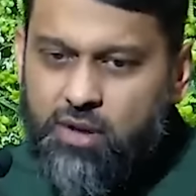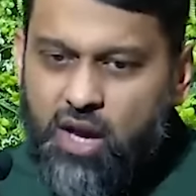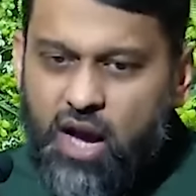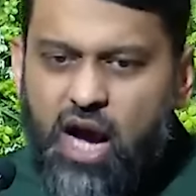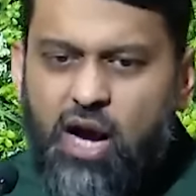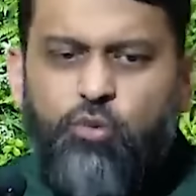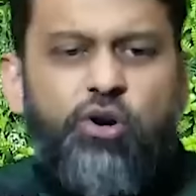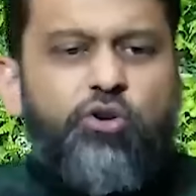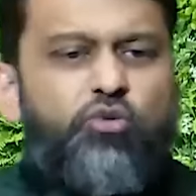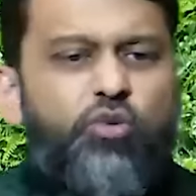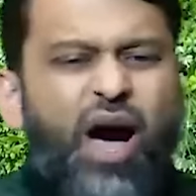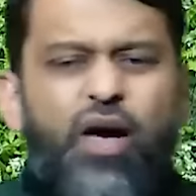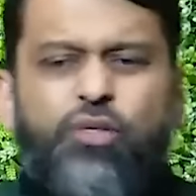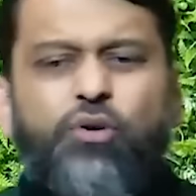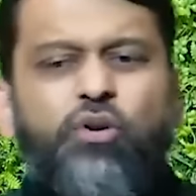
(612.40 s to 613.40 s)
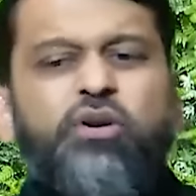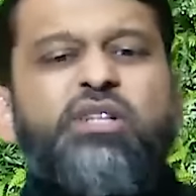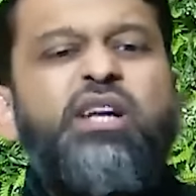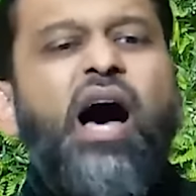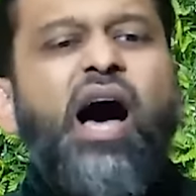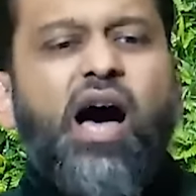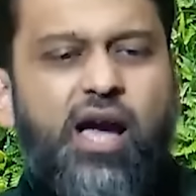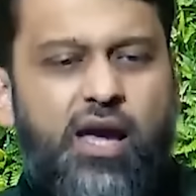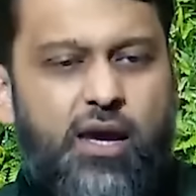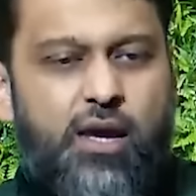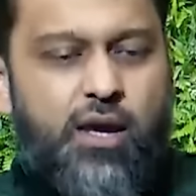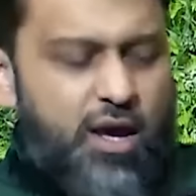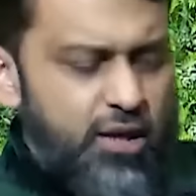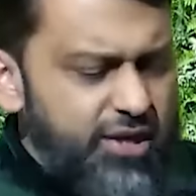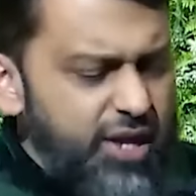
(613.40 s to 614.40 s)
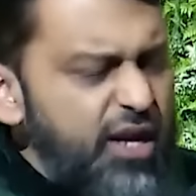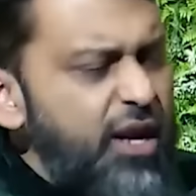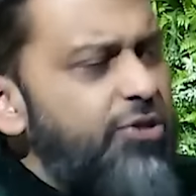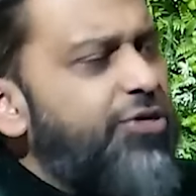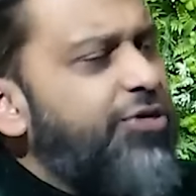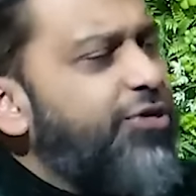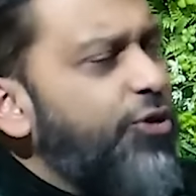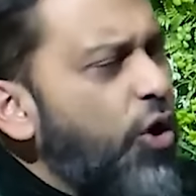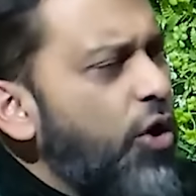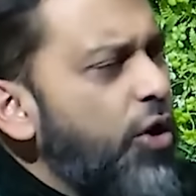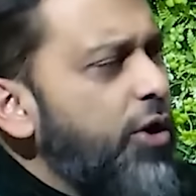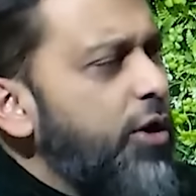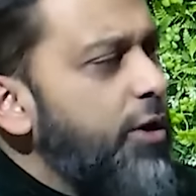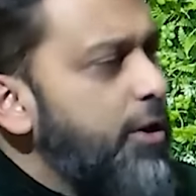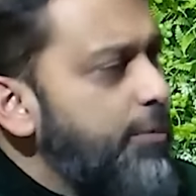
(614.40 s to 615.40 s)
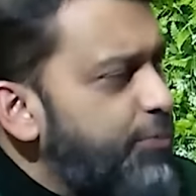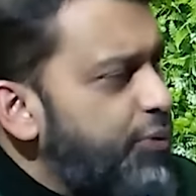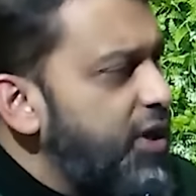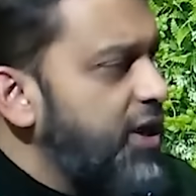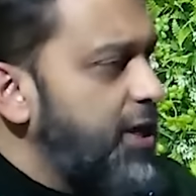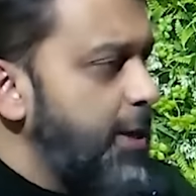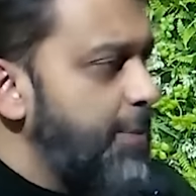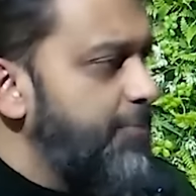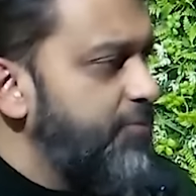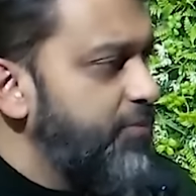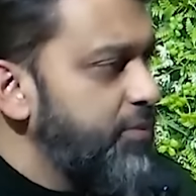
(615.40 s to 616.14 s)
I would rather die than a thorn prick him.